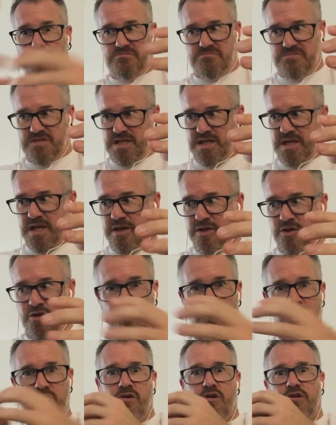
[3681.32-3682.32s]
together
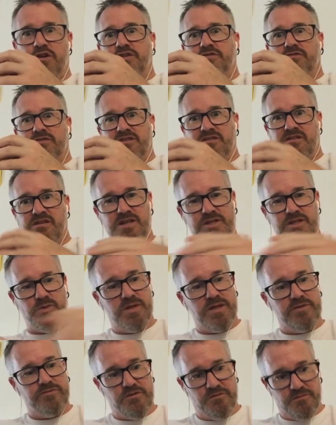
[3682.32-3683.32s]
or ostracized or
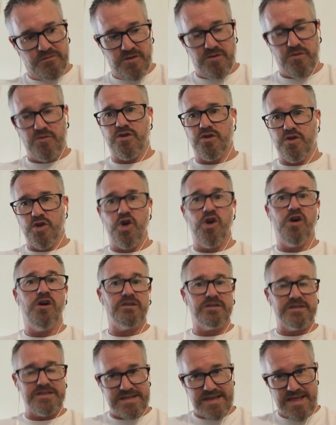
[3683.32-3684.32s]
whatever you feel,
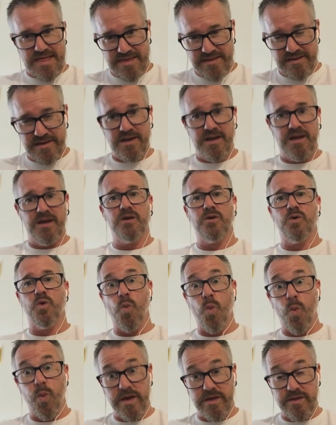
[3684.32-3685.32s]
God's there
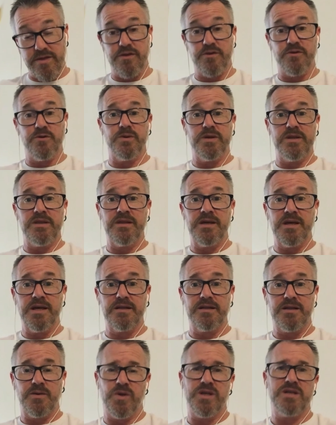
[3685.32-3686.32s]
with you in
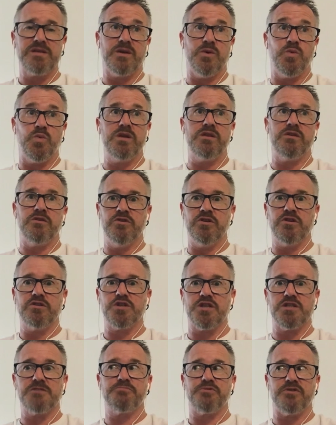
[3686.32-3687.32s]
that. And when I say with you, not
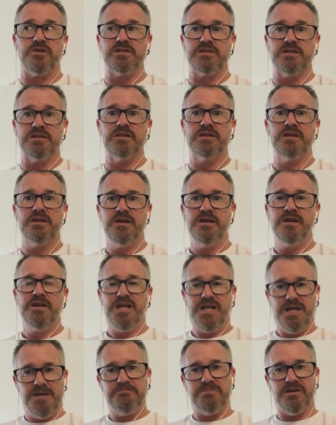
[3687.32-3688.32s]
just present,
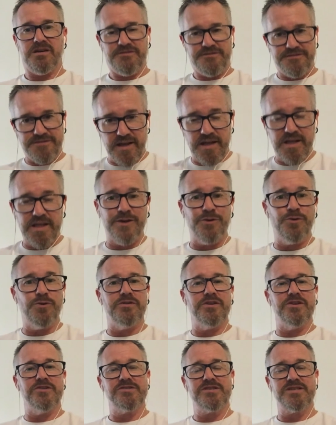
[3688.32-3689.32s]
but feeling
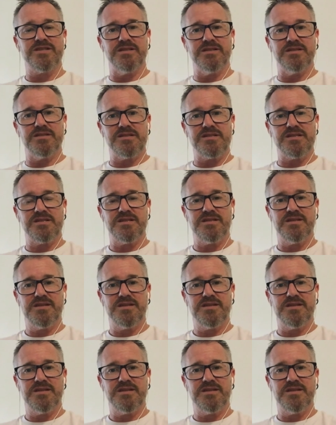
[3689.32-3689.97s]
all those things.